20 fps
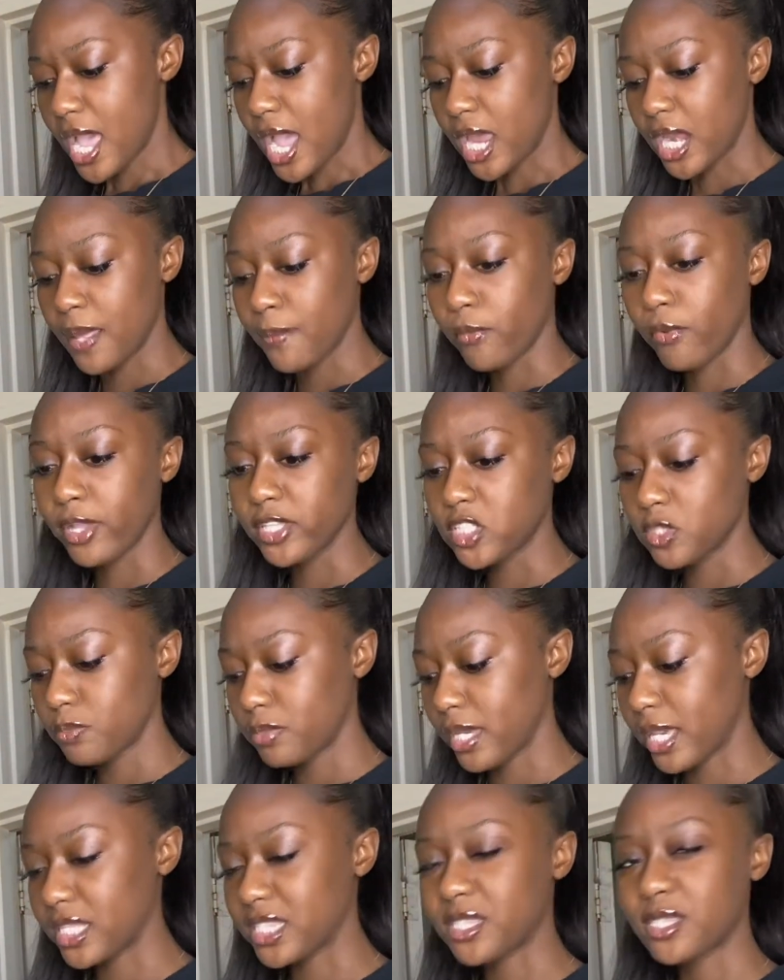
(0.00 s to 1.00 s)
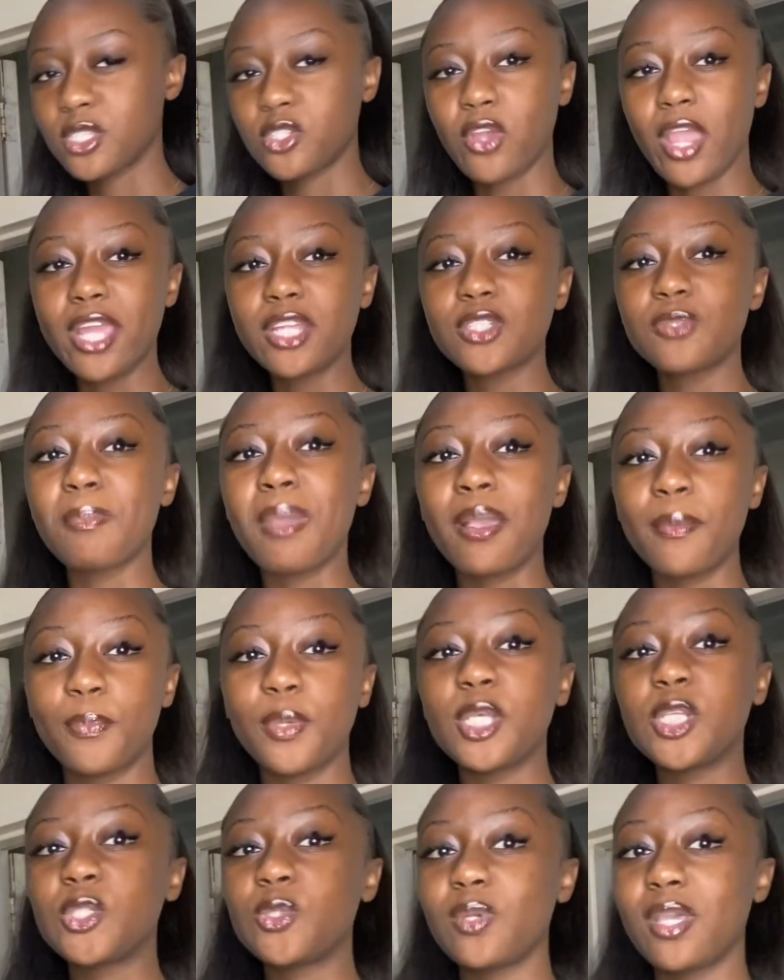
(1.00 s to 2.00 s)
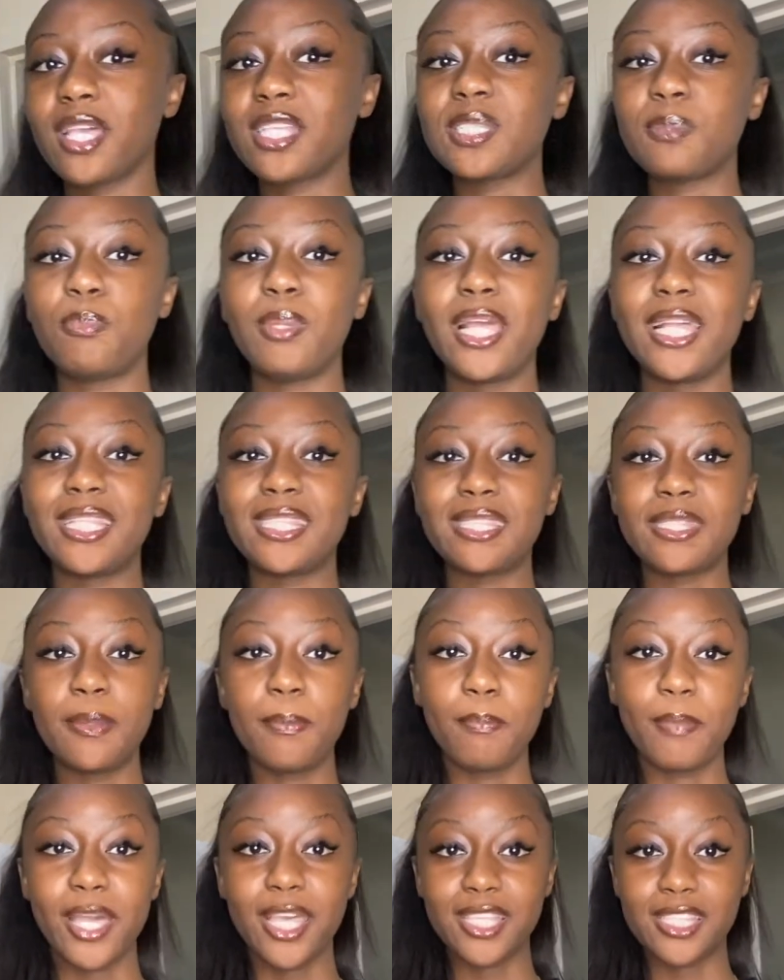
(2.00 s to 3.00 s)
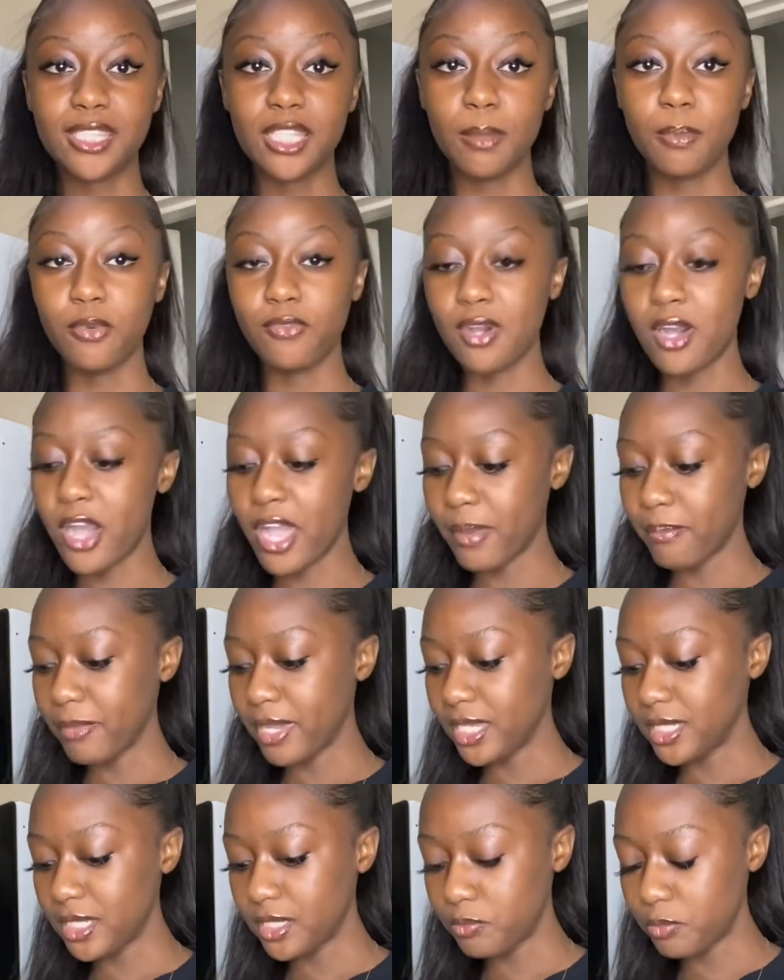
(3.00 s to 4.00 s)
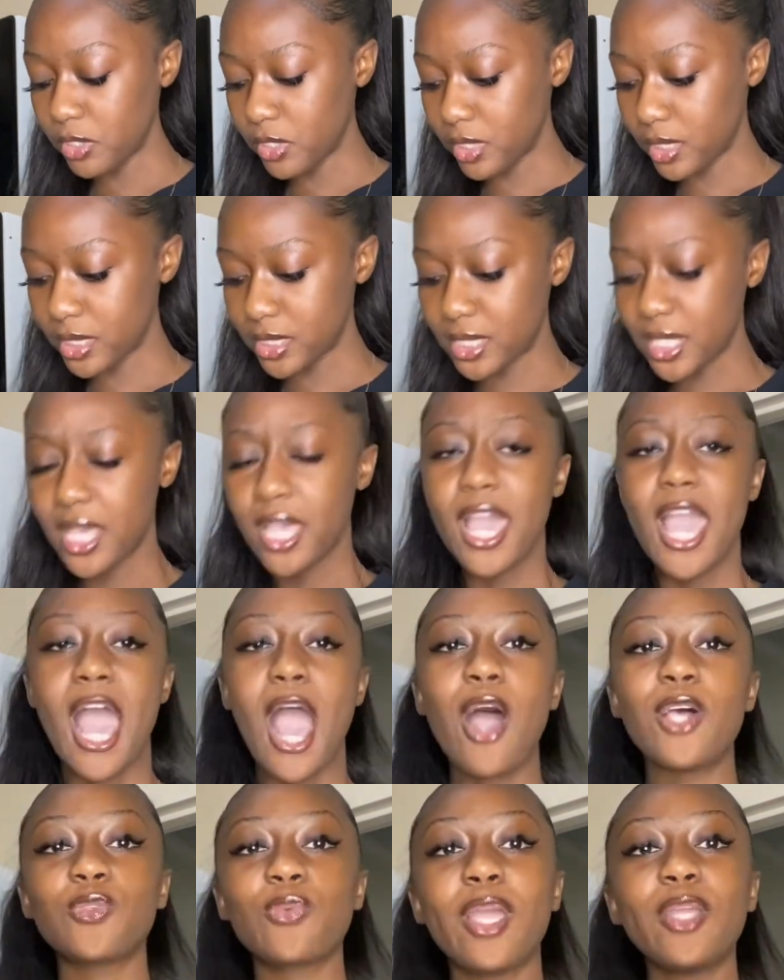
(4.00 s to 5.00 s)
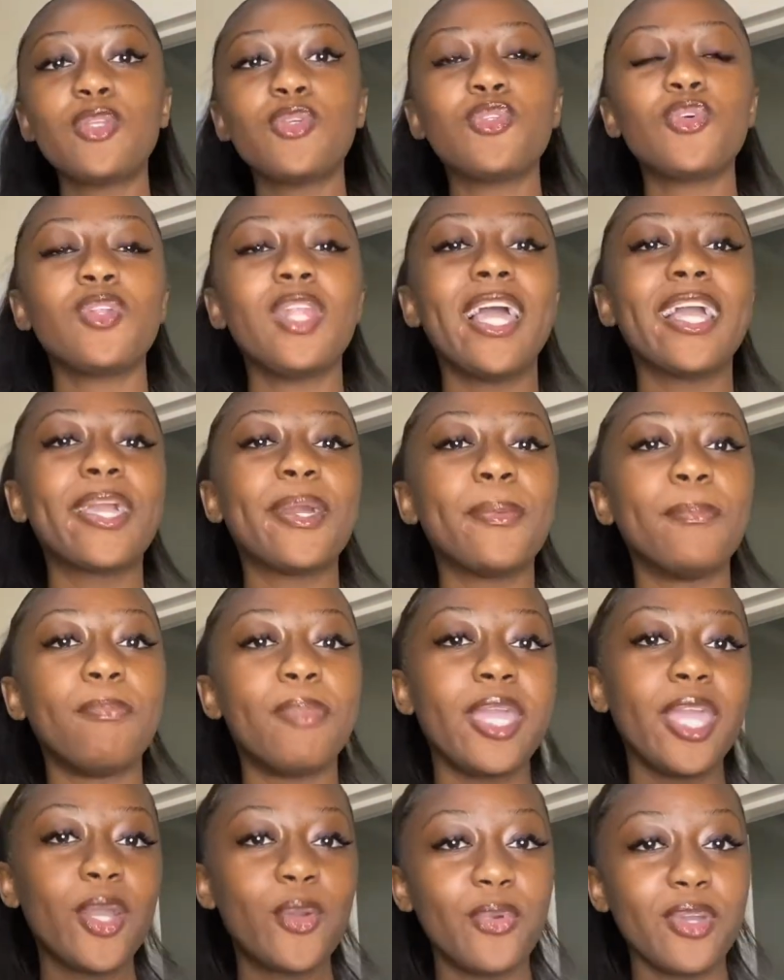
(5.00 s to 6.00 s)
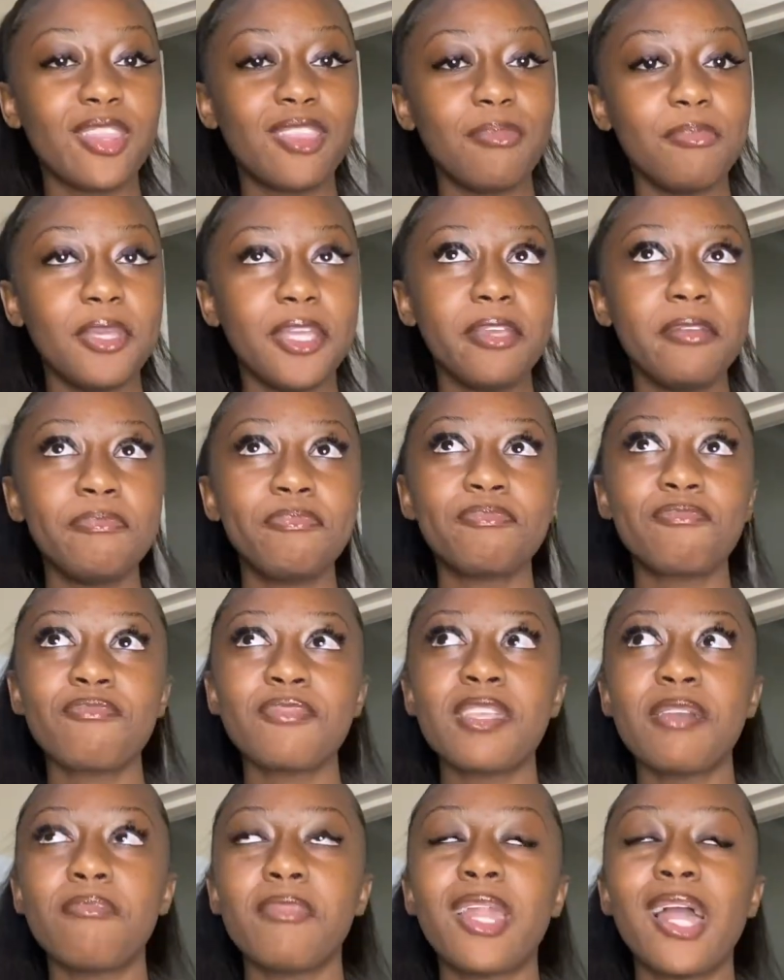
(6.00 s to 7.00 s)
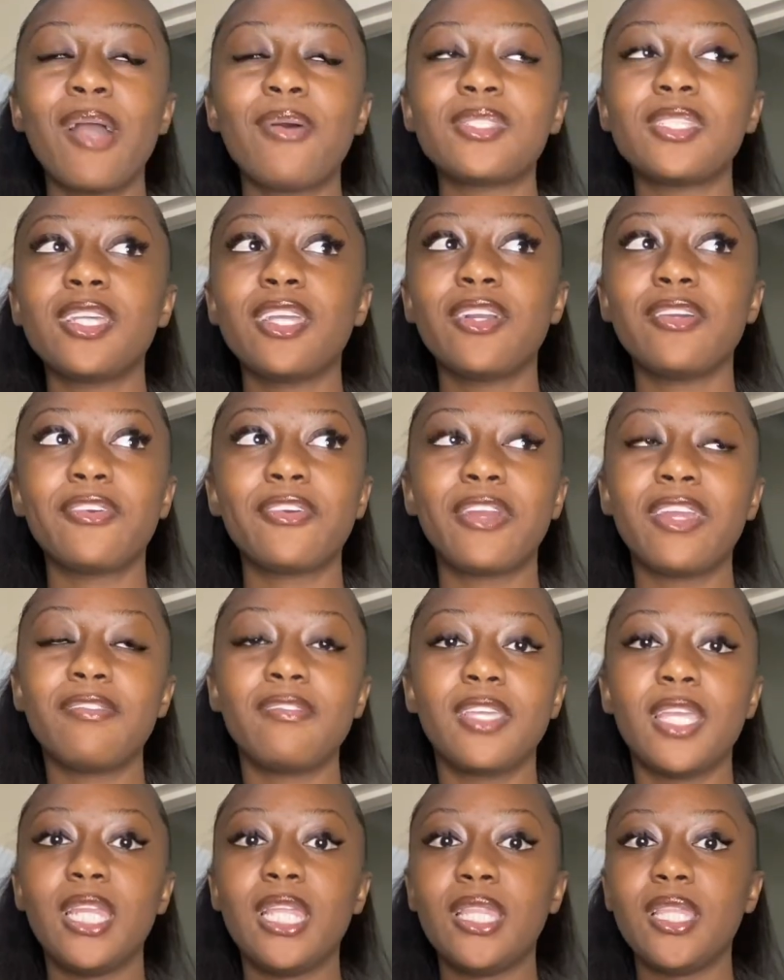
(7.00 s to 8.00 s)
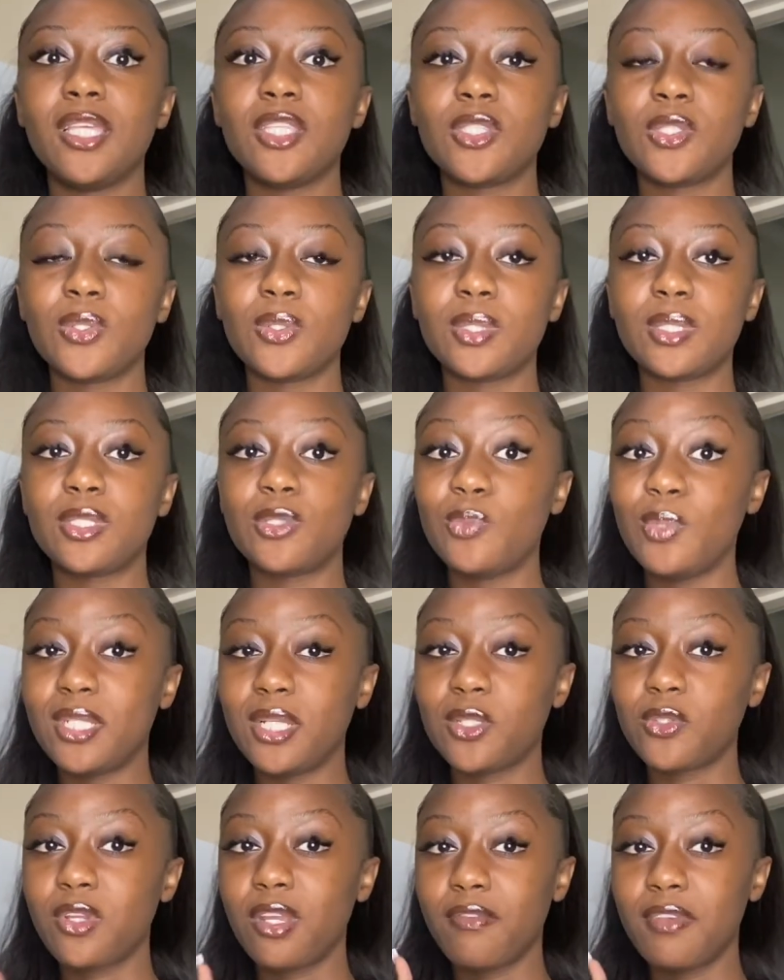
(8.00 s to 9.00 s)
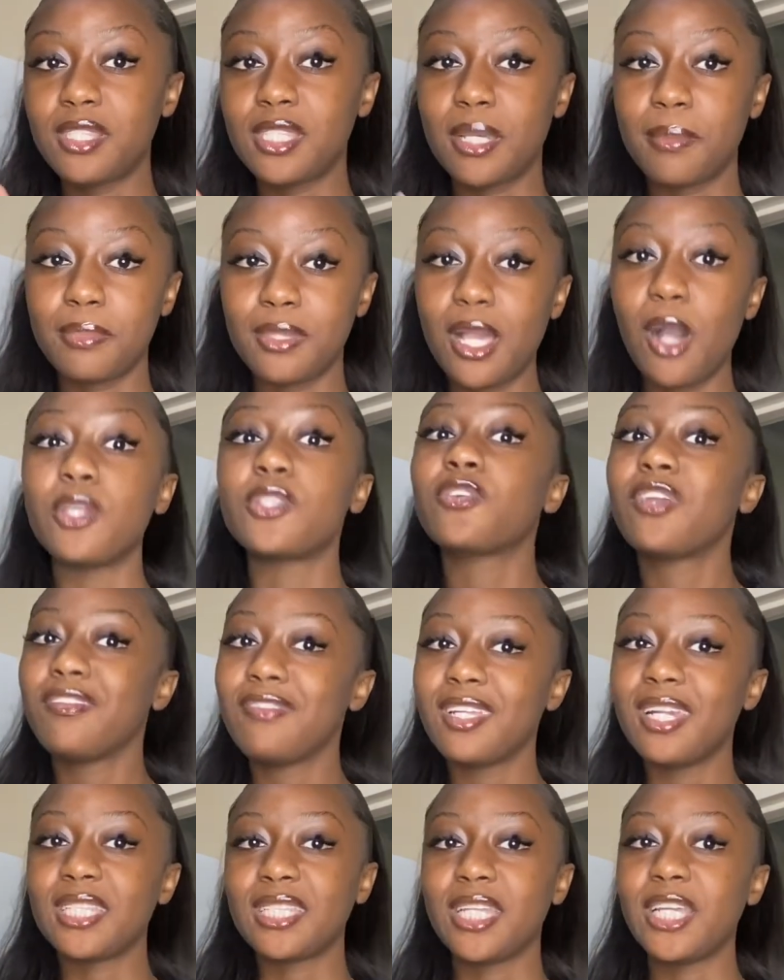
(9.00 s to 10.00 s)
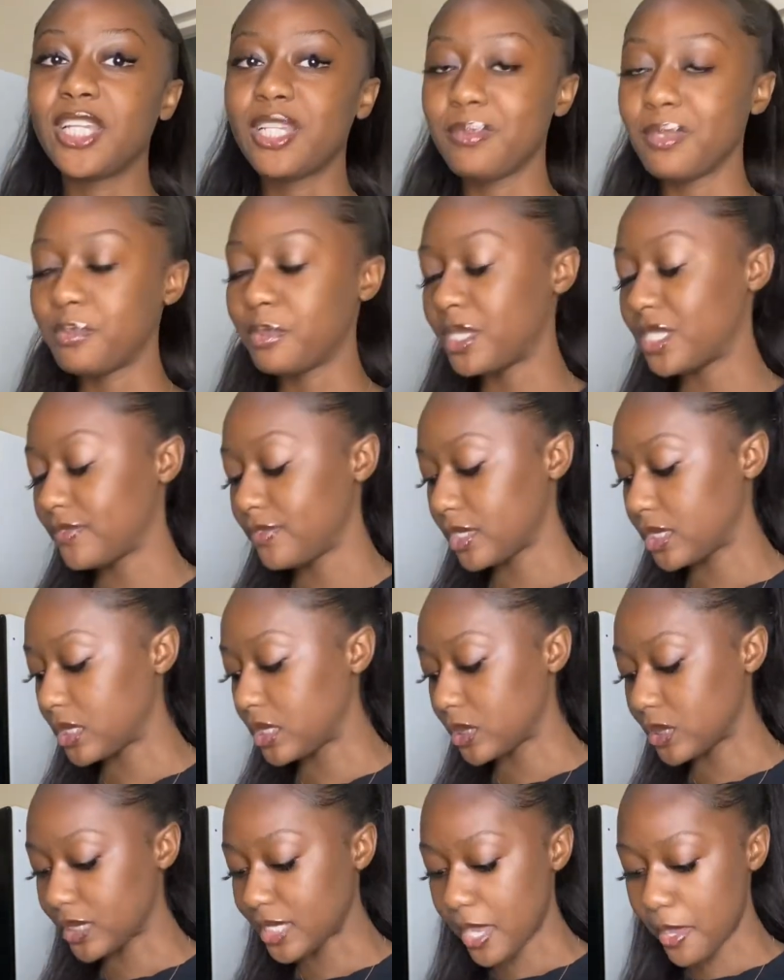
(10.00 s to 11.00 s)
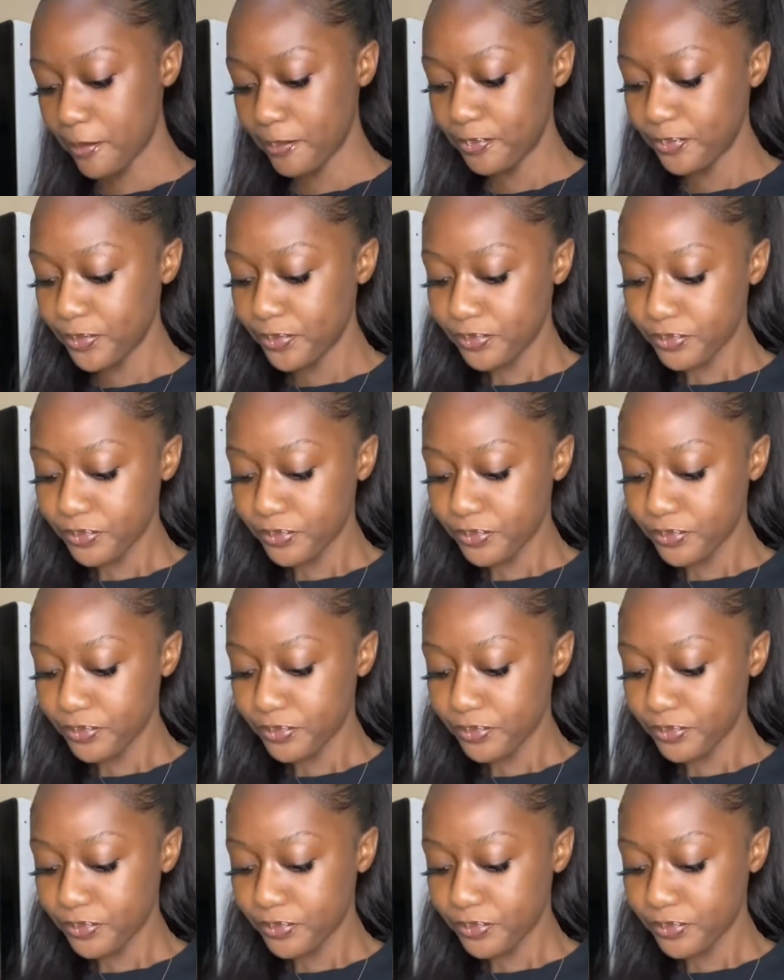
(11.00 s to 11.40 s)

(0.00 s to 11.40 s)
And I'm going to be trying my best to explain step by step of how I made it, because I was going to do like a bake with me, but I wasn't craving anything so sweet. I was craving something. I was craving lasagna to be specific, so yeah.